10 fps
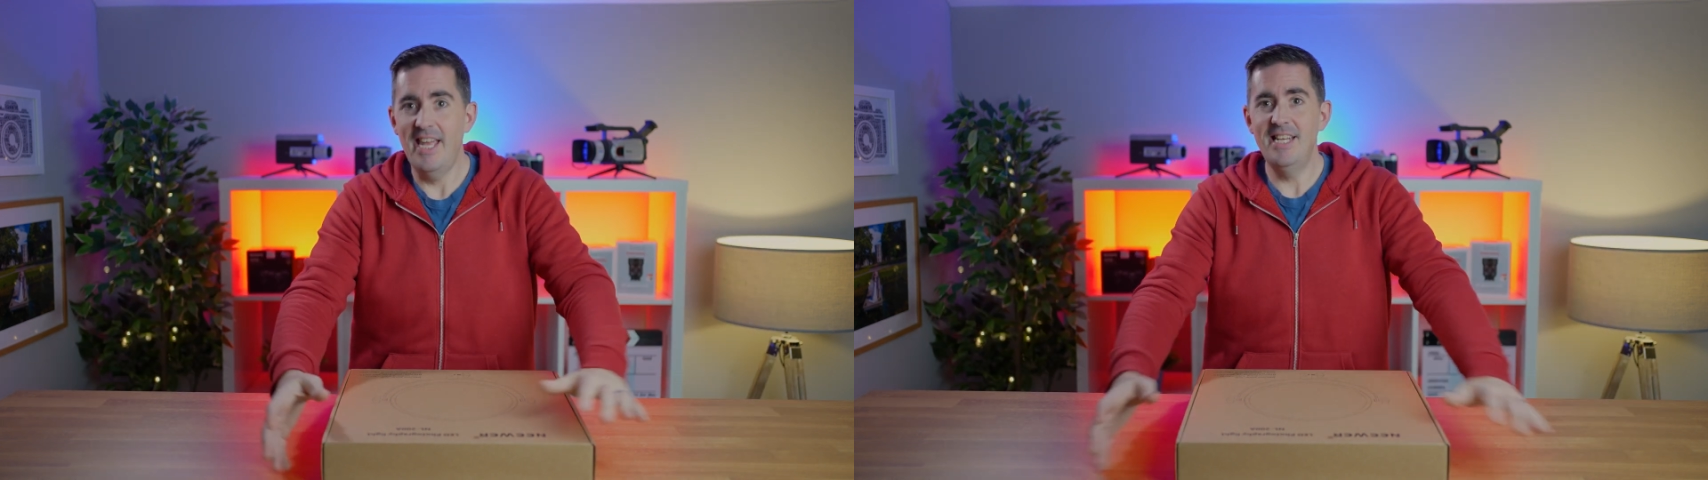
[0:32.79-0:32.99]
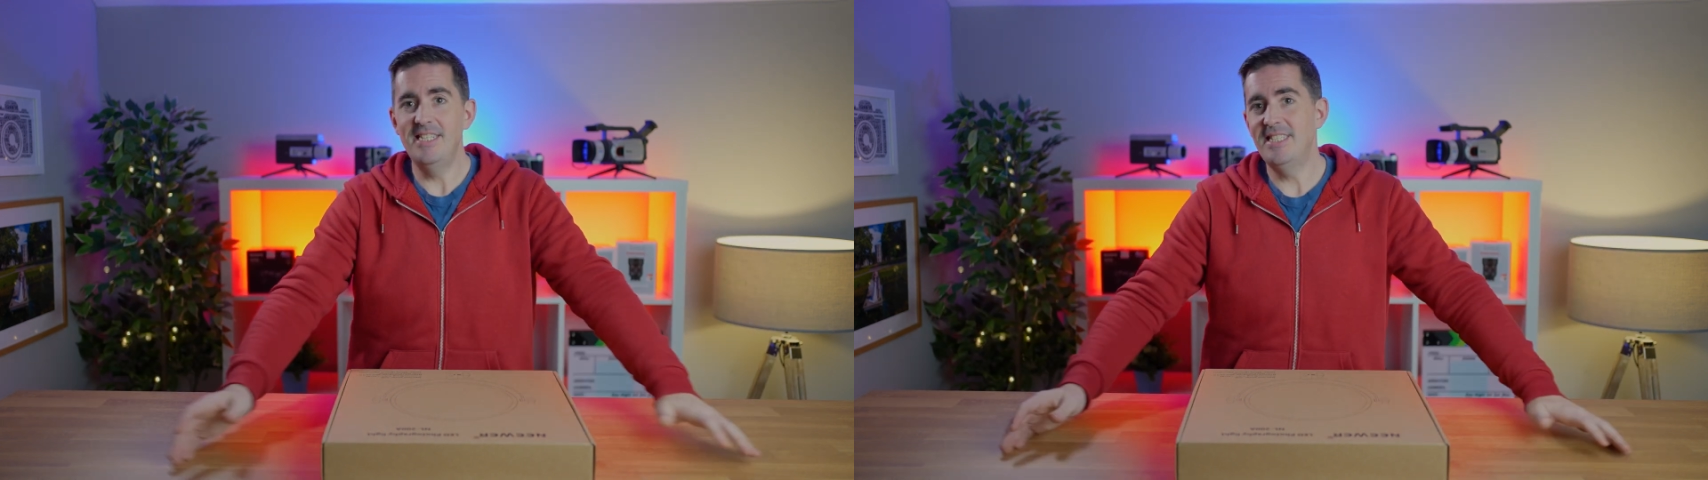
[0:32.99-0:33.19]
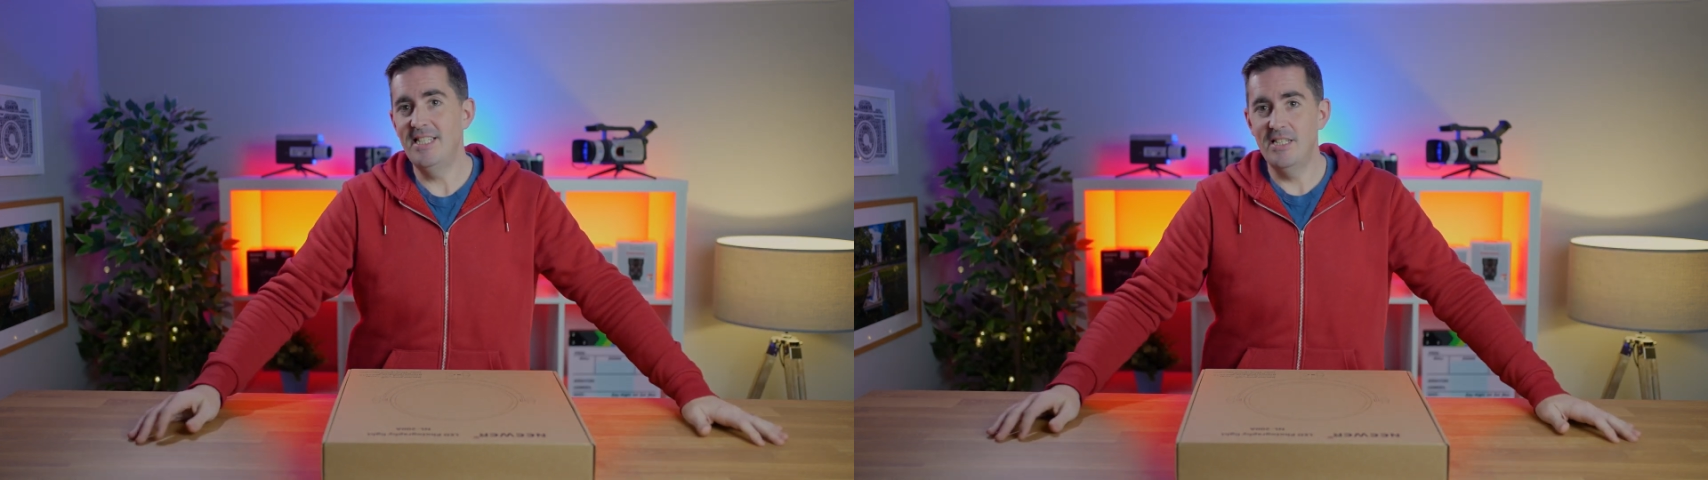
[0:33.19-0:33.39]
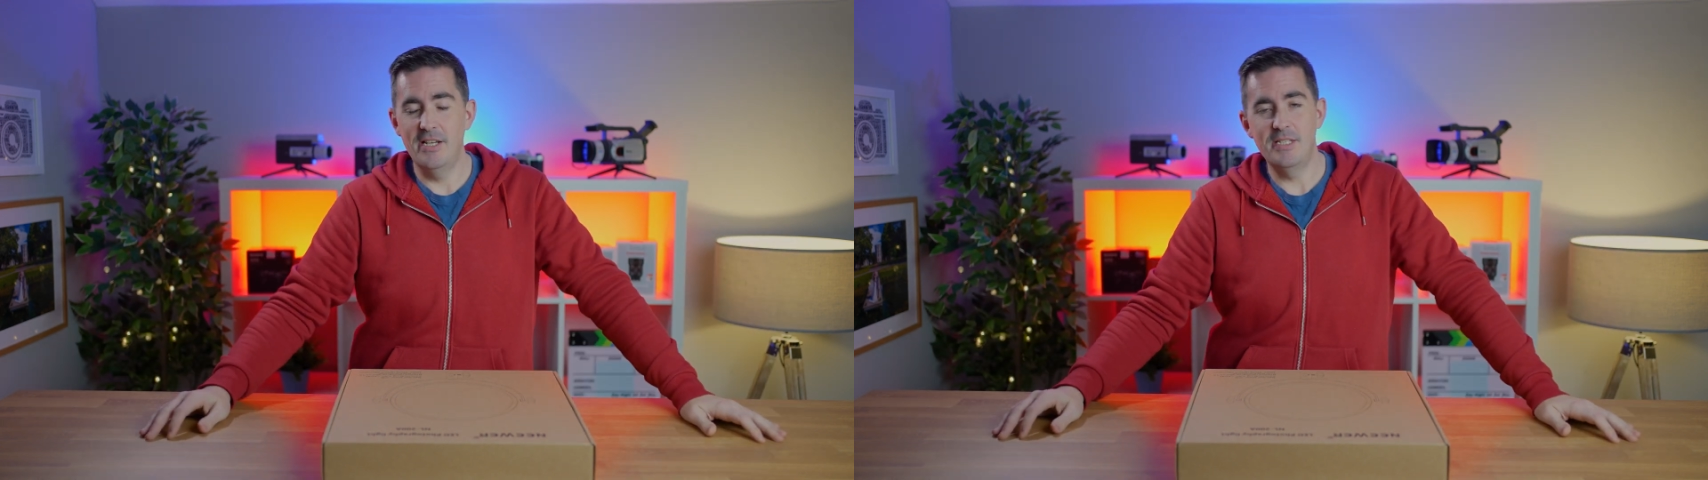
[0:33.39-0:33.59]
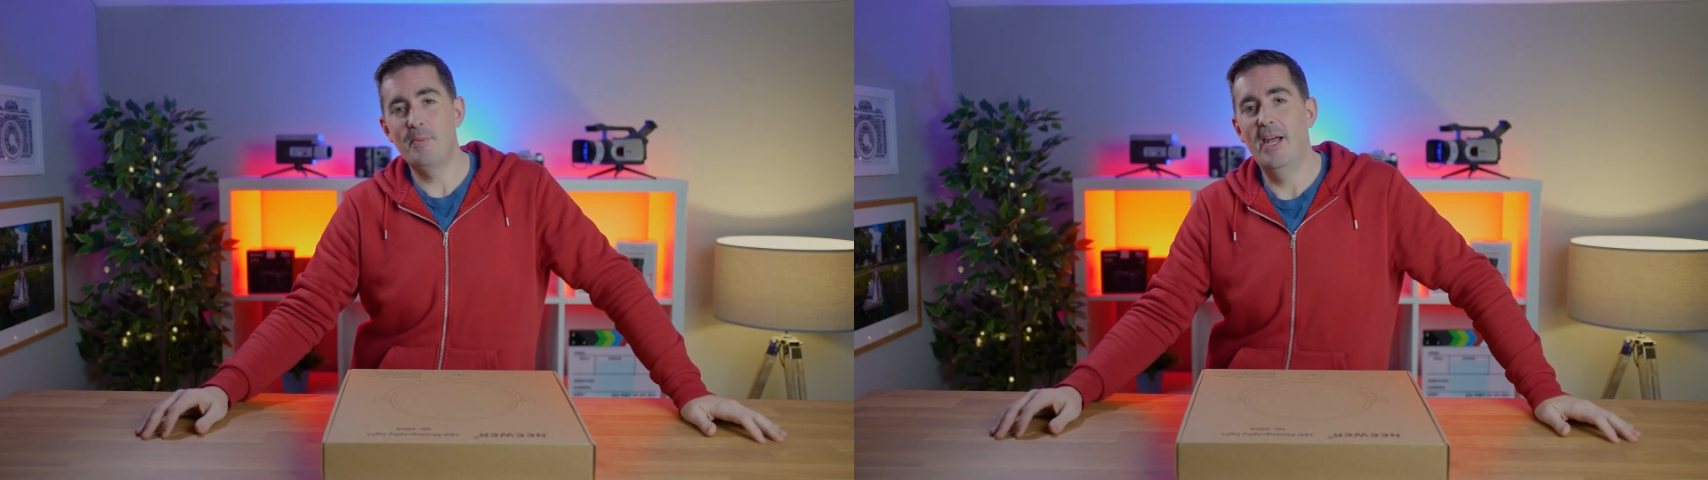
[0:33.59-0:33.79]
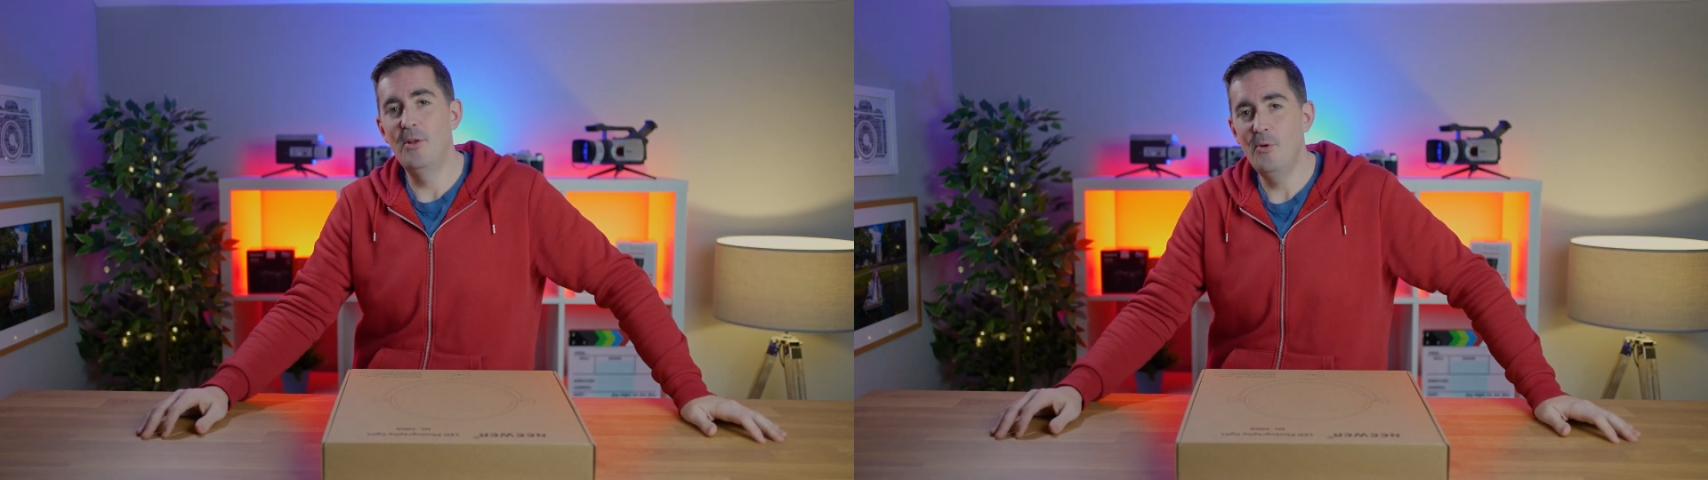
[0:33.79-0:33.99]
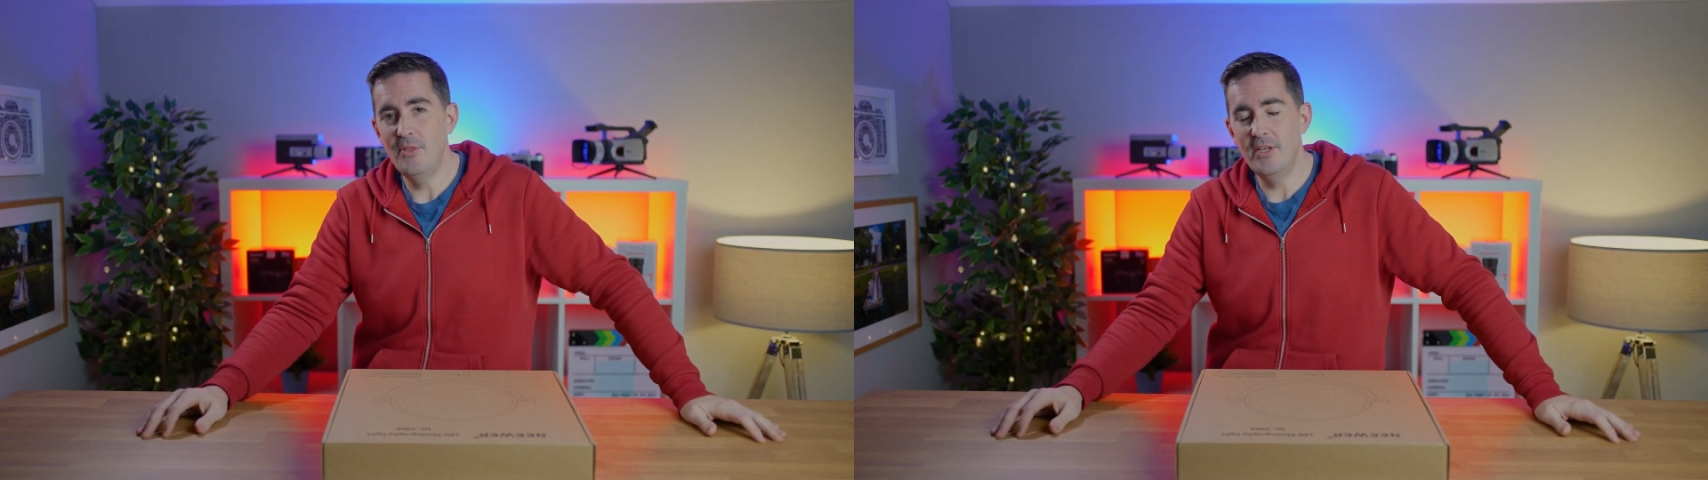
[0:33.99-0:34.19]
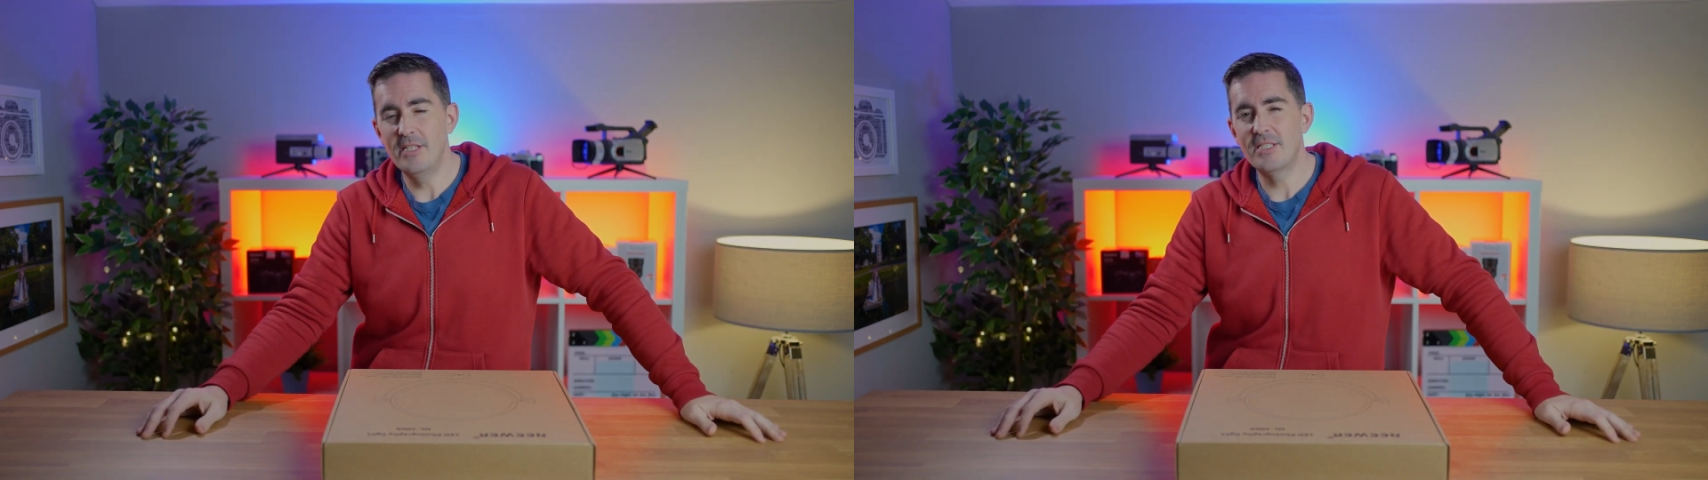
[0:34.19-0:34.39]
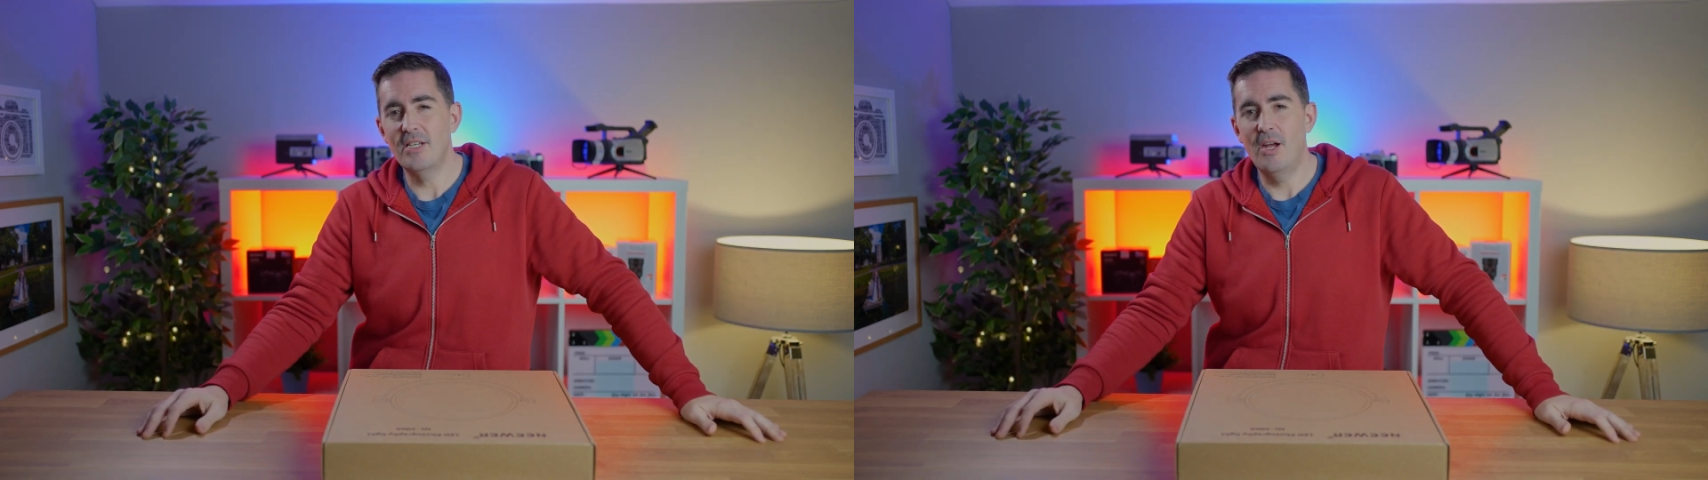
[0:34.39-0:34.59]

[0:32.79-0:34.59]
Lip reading: LED light panel that